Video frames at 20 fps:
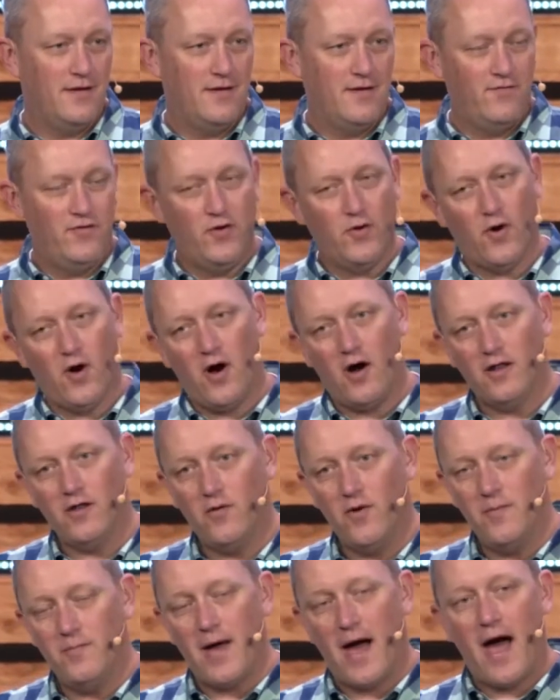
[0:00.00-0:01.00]
If you go all the
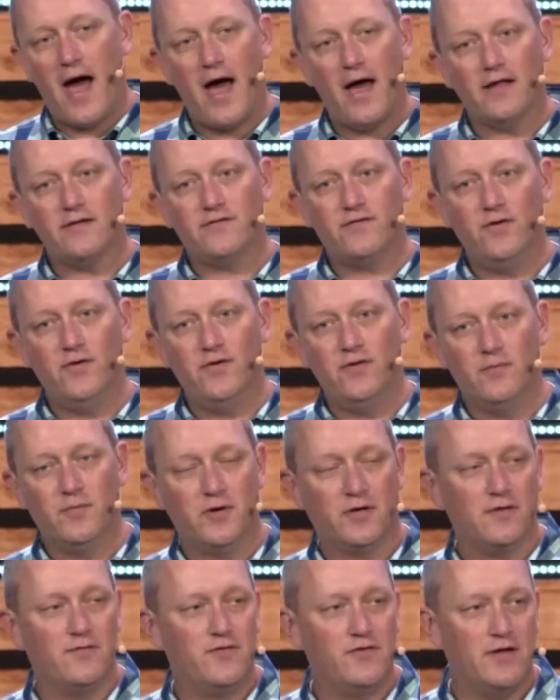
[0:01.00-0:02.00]
way back to the
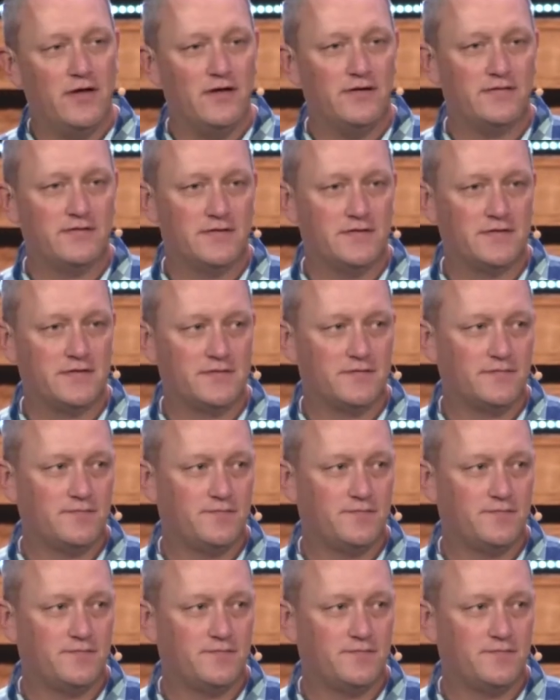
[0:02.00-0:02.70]
book of Genesis,